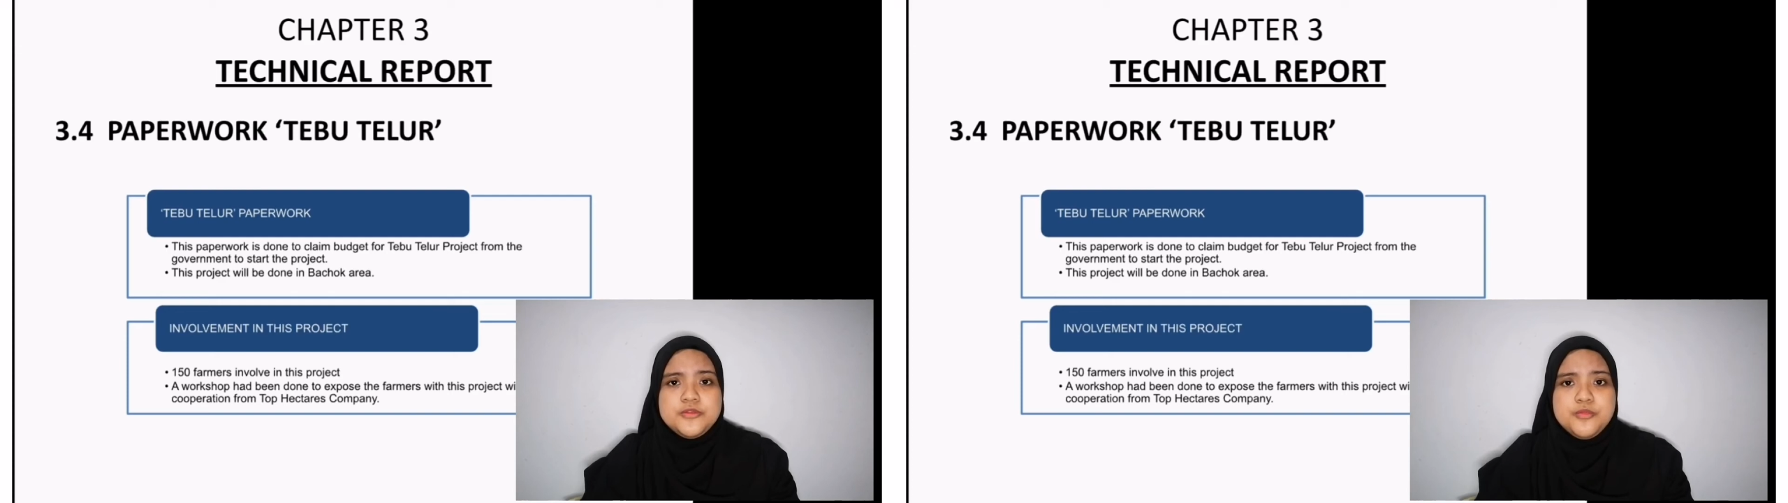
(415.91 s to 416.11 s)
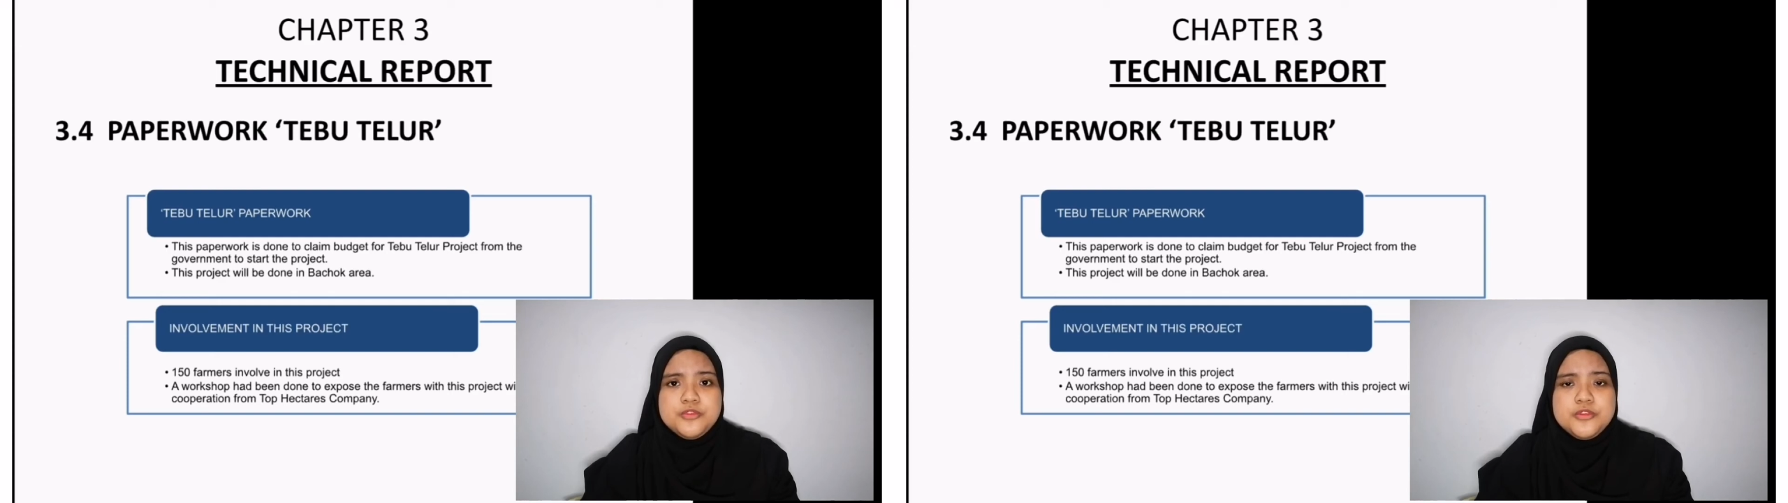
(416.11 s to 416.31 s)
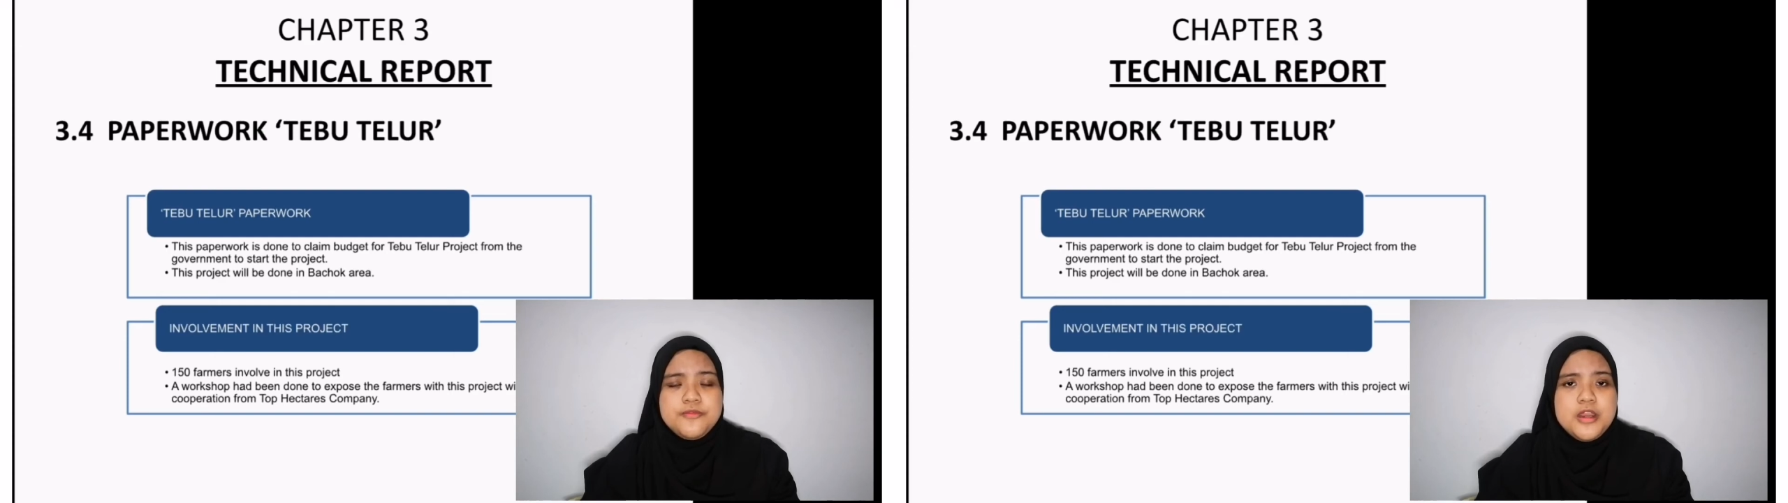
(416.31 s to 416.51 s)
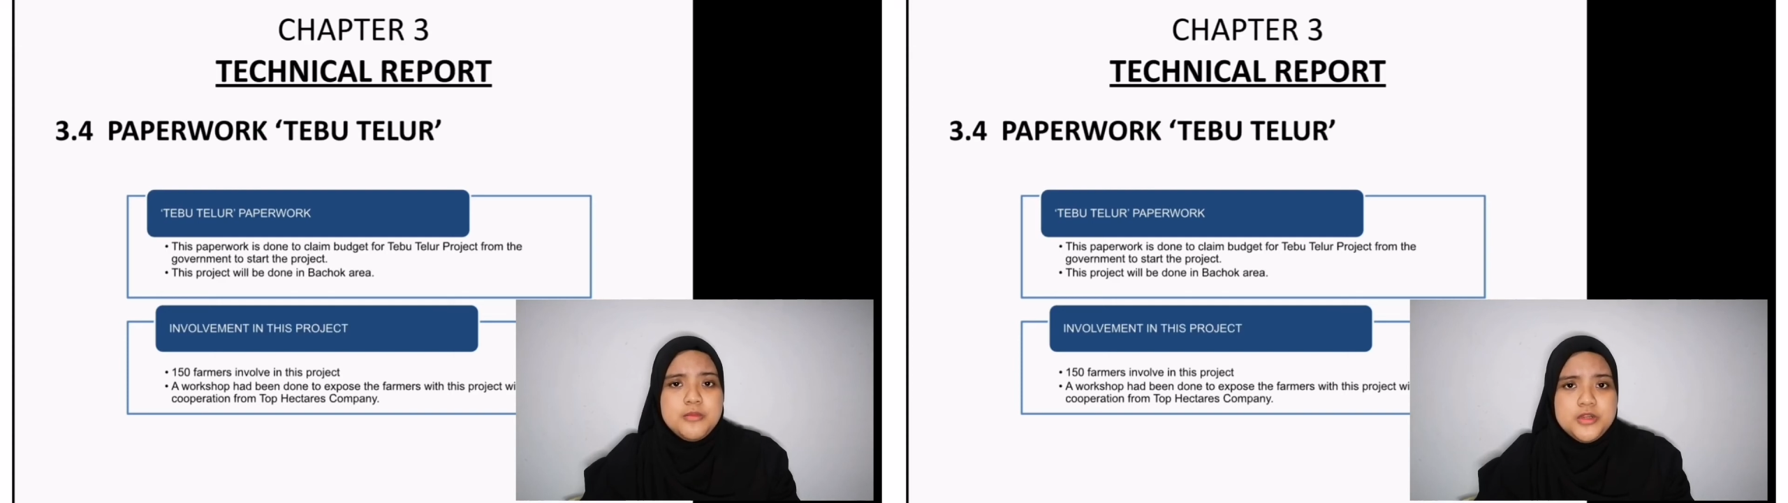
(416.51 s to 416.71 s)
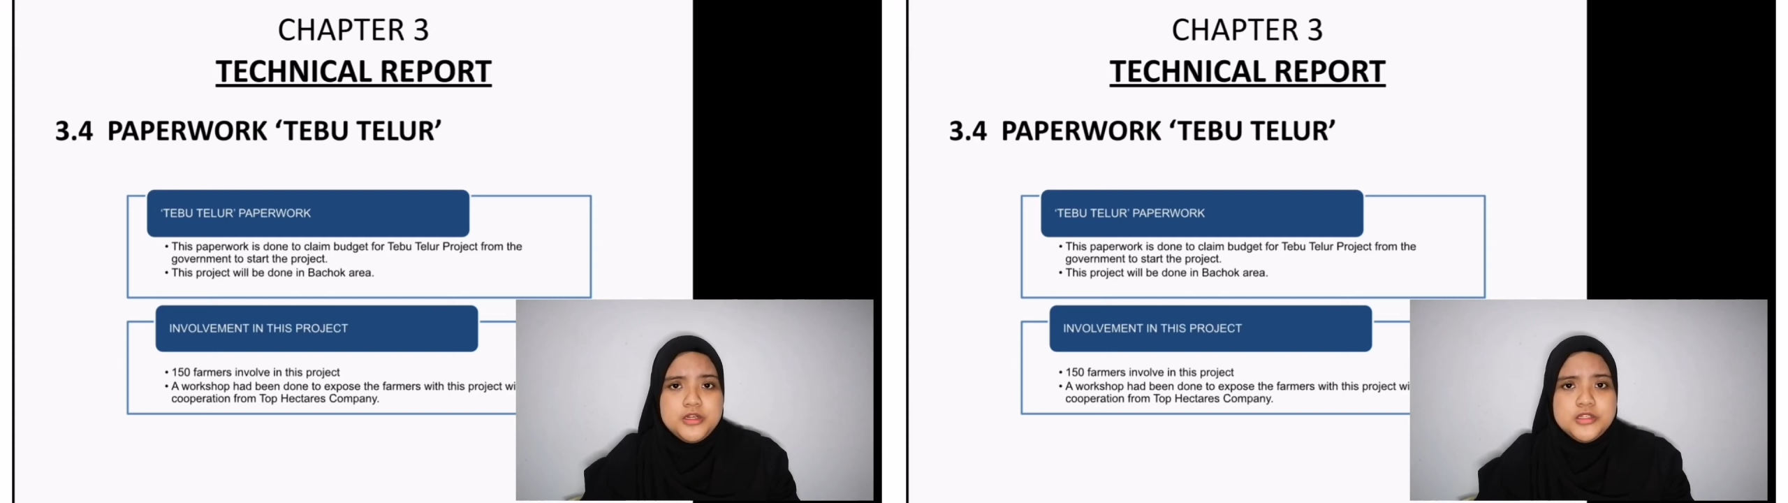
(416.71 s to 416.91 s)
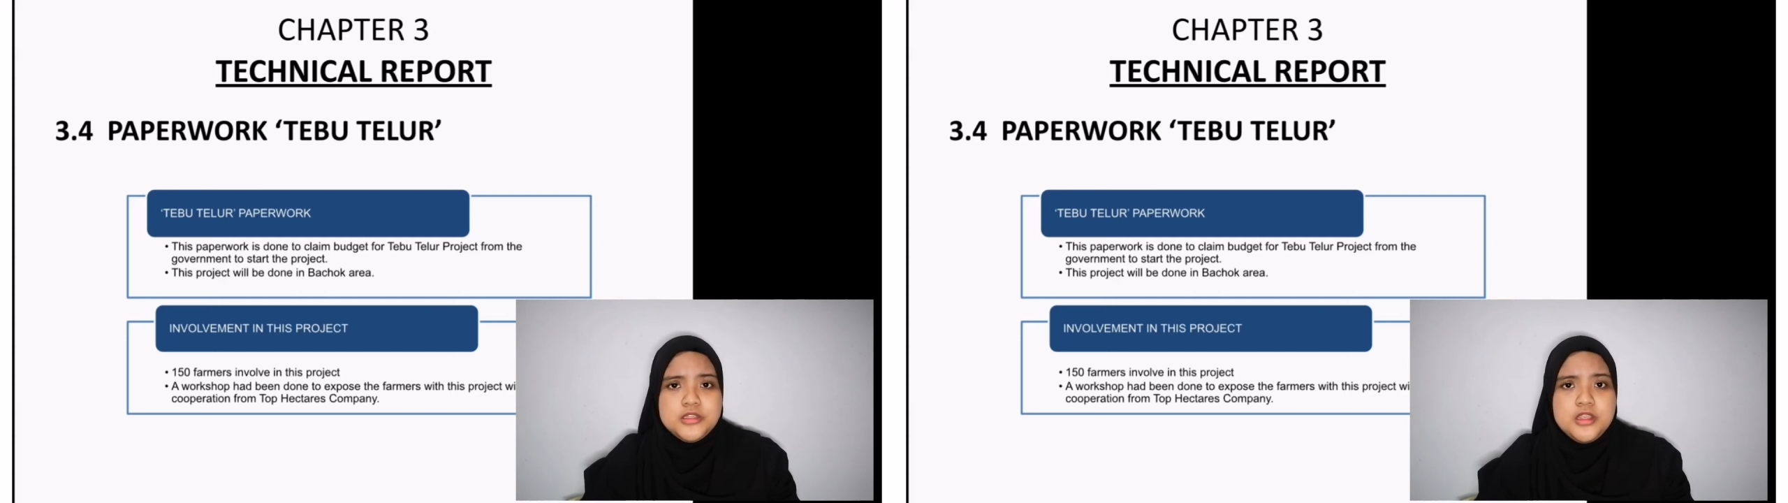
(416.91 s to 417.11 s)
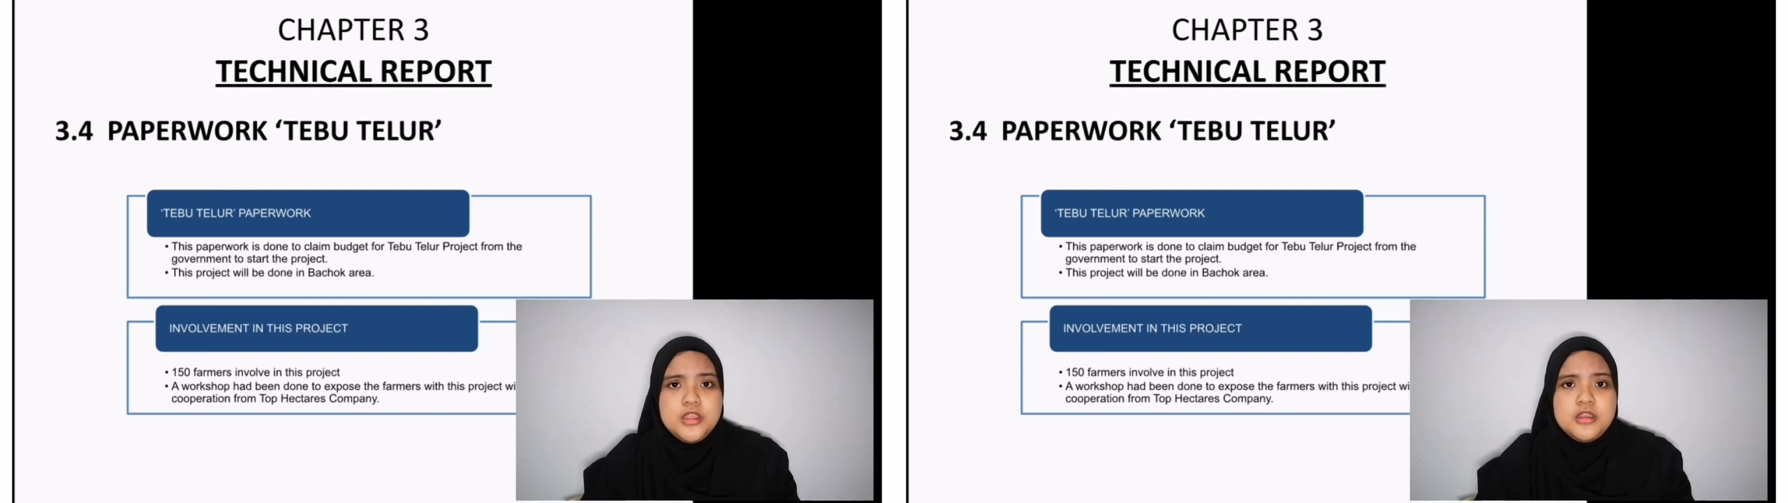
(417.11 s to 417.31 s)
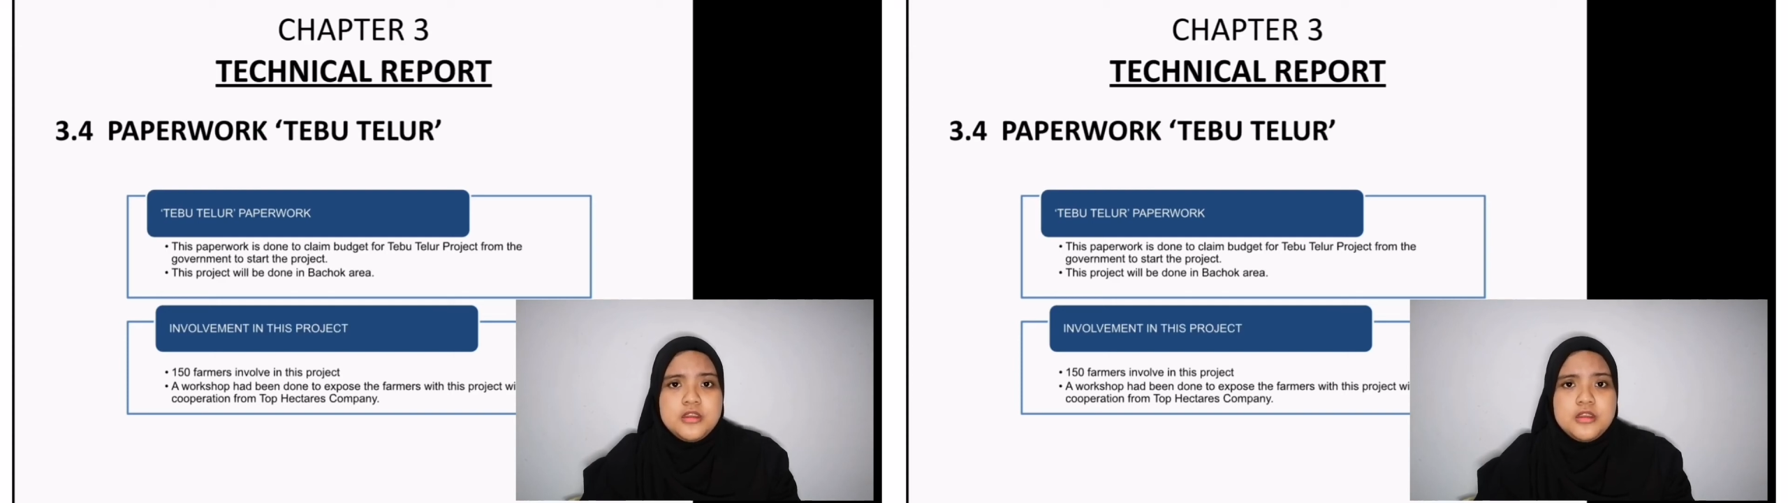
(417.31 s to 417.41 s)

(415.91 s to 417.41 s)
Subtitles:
expose the farmers